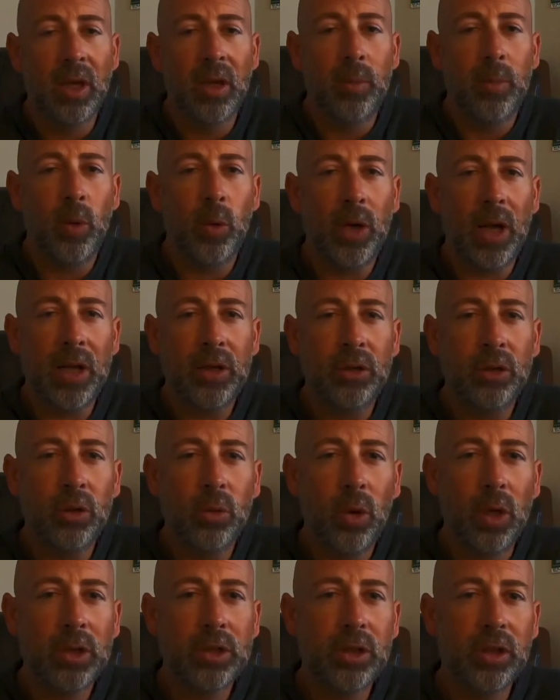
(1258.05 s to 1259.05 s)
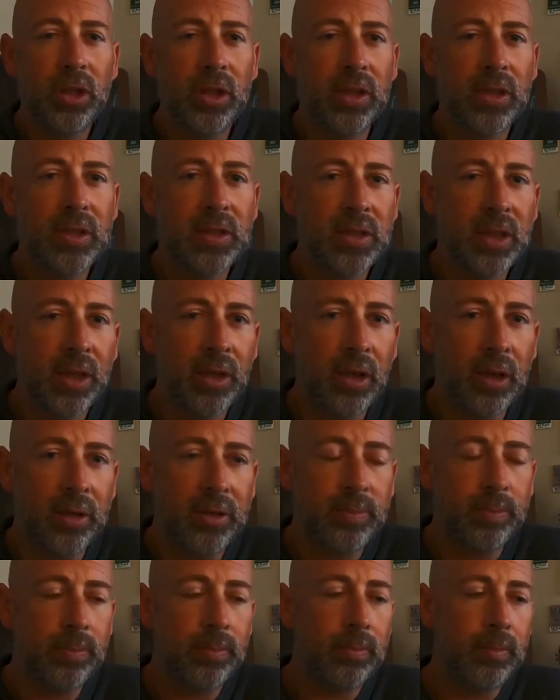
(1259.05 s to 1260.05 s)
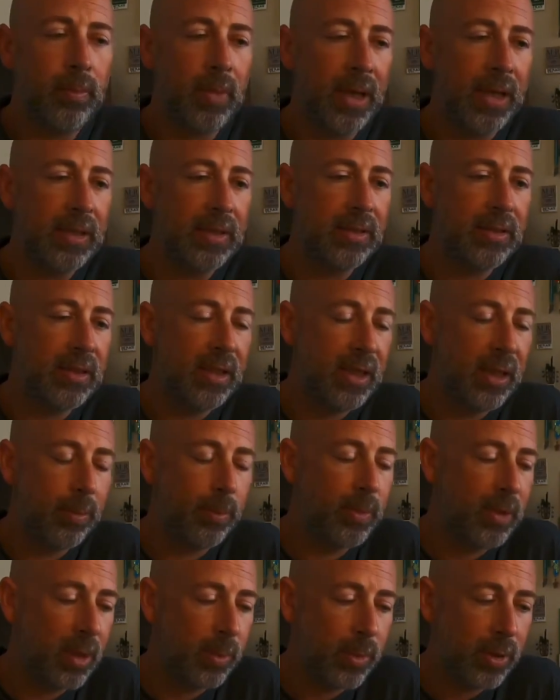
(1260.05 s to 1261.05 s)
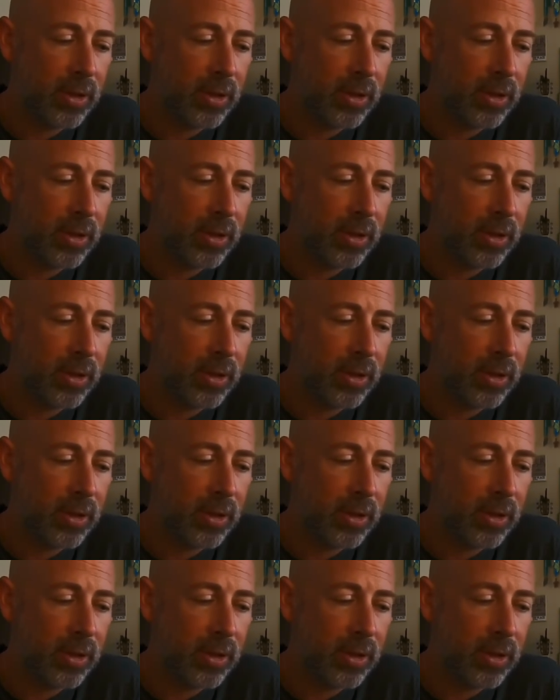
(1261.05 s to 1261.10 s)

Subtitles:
But what I do want you to consider, my tip number